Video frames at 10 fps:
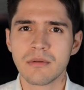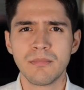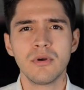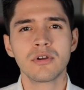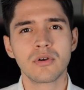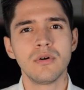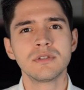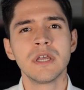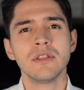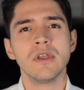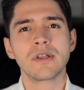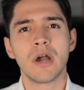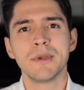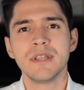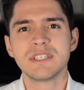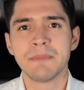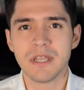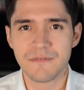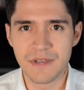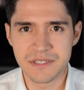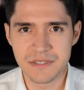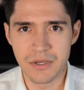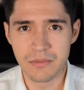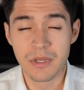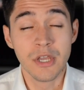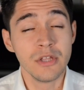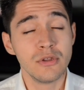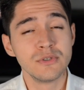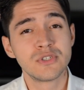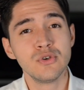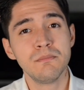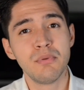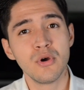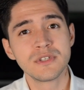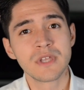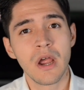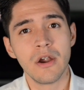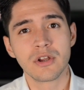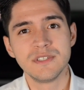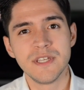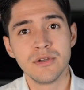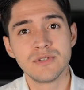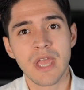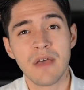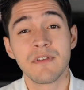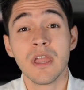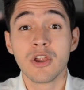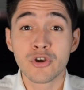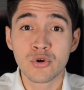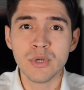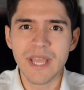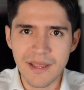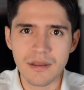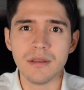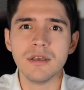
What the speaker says: book called The Communist Manifesto. Those two books are considered to have created